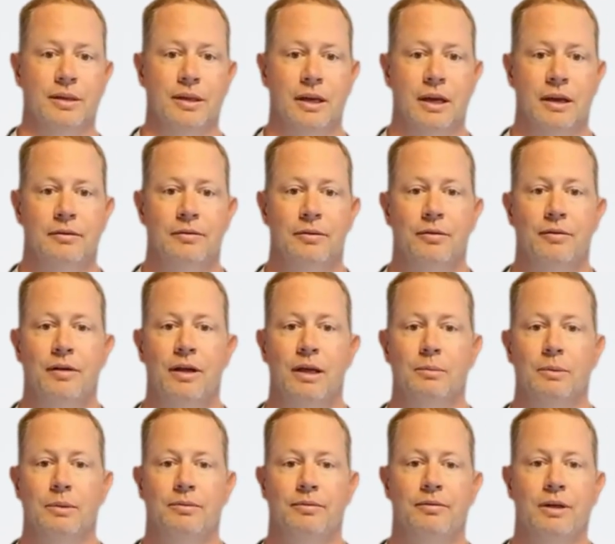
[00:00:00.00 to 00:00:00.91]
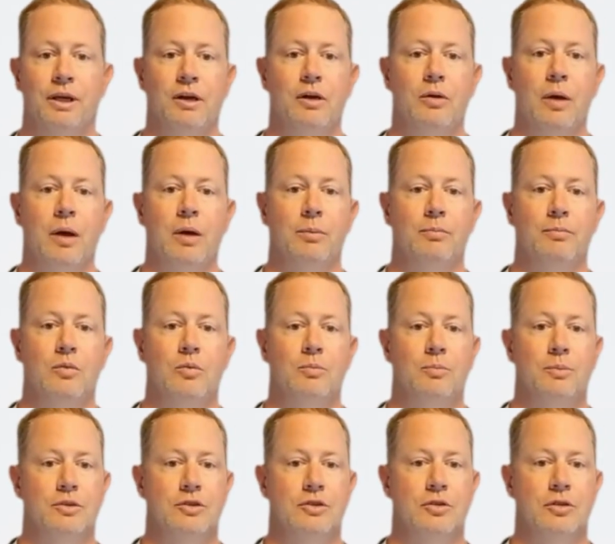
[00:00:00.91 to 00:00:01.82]
If you found this video helpful,
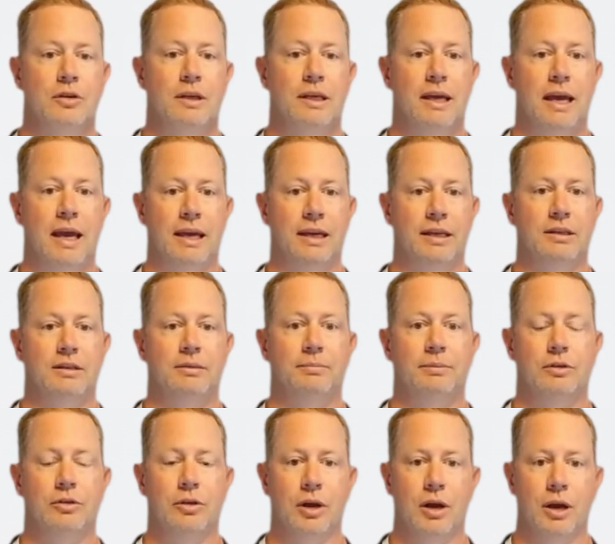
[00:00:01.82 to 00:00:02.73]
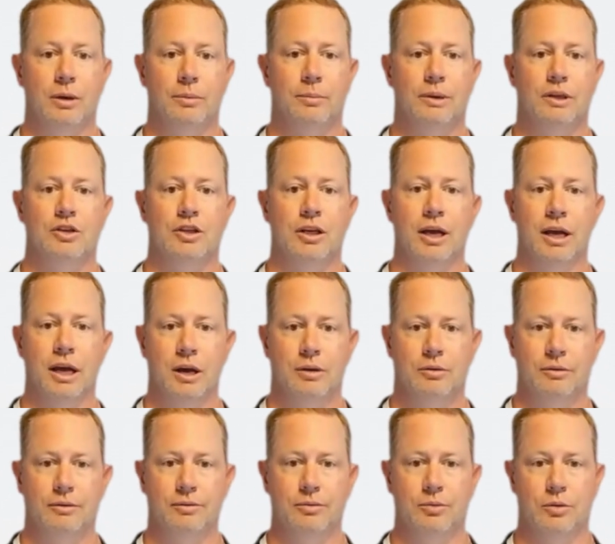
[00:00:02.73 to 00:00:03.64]
be sure to like, subscribe, and check
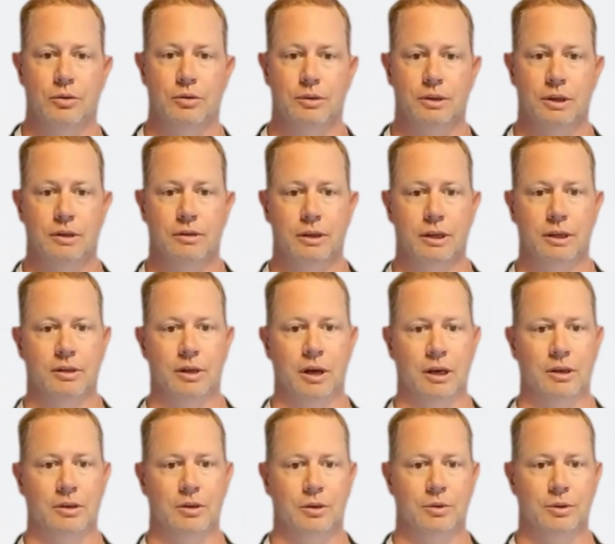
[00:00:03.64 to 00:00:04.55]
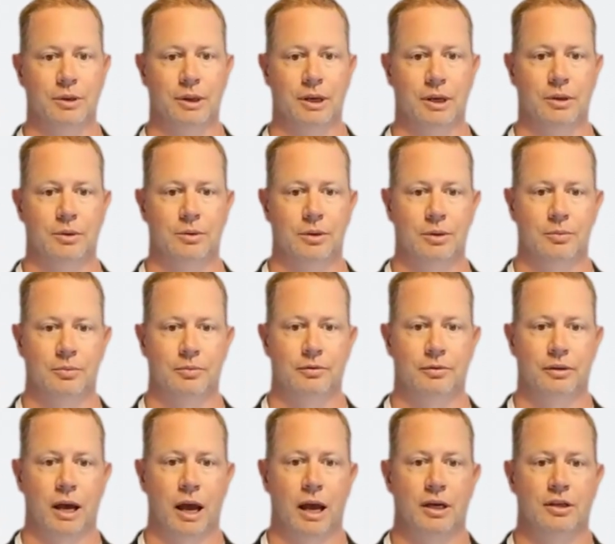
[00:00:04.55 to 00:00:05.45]
out the full series on using YouTube
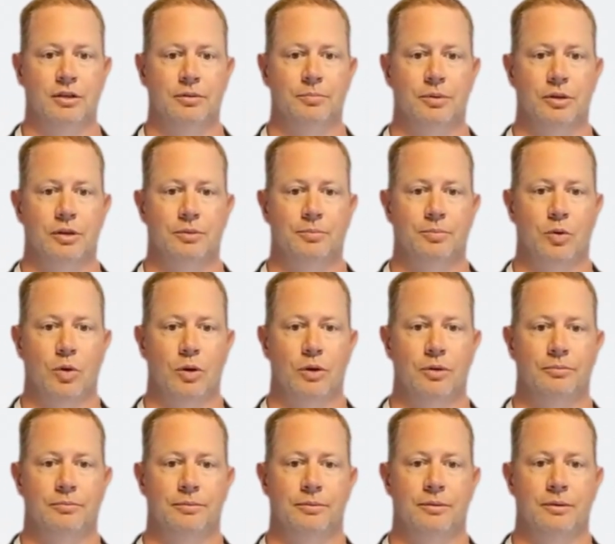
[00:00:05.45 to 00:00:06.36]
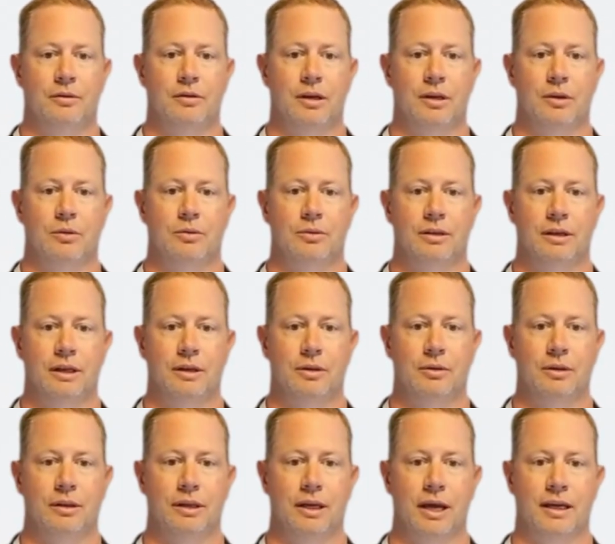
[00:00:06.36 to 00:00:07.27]
for customer support. We'll see you
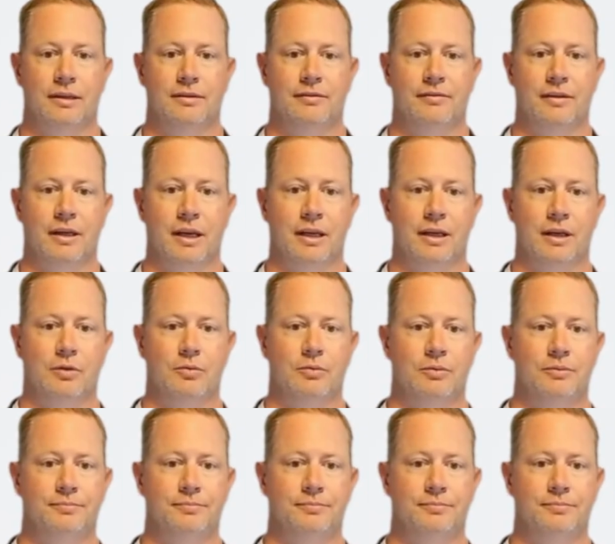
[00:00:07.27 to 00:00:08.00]
in the next video.